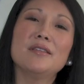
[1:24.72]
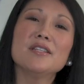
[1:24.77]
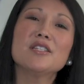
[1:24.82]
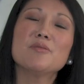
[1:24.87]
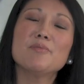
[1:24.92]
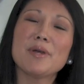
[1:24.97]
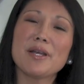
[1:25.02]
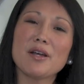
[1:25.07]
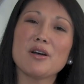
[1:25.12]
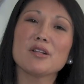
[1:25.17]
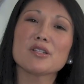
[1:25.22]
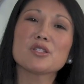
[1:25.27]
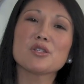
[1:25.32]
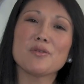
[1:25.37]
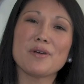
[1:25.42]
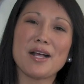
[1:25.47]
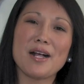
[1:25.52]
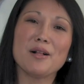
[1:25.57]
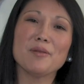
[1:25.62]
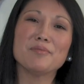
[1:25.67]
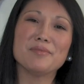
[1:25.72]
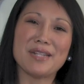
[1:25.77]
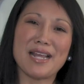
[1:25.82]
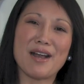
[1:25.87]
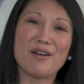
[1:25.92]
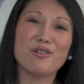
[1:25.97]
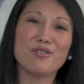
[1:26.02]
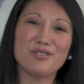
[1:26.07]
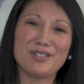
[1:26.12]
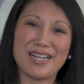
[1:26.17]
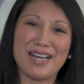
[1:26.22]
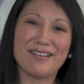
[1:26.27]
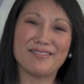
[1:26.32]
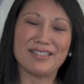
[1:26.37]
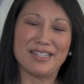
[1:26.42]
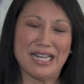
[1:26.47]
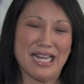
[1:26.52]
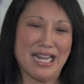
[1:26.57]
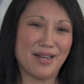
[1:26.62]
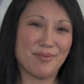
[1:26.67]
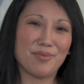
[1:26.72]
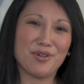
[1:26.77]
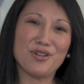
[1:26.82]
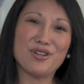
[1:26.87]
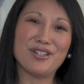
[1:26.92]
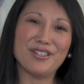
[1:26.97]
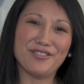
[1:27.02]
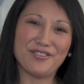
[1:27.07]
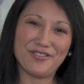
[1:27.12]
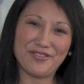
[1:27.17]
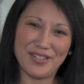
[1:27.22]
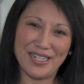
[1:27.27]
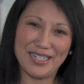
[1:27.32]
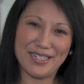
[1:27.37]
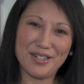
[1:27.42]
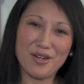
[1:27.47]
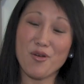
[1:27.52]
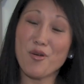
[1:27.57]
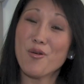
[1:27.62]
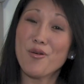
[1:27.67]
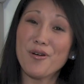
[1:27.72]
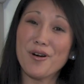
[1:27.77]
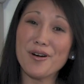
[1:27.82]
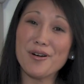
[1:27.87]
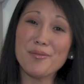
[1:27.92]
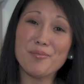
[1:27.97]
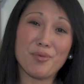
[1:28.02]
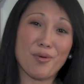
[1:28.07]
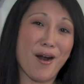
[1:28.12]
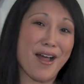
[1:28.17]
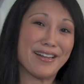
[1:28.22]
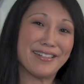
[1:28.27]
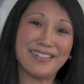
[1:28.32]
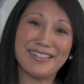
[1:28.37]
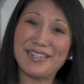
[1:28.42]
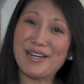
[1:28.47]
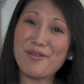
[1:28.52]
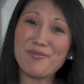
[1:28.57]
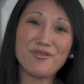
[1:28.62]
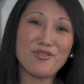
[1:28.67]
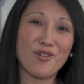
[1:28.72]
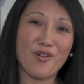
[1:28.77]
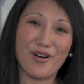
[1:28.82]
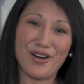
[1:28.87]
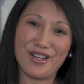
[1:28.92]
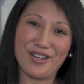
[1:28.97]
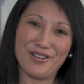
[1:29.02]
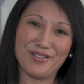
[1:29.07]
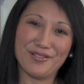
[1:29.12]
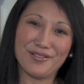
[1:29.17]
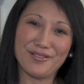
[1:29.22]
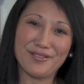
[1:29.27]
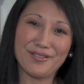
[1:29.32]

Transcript: This may also help narrow down the neighborhood fit or broaden it up for you.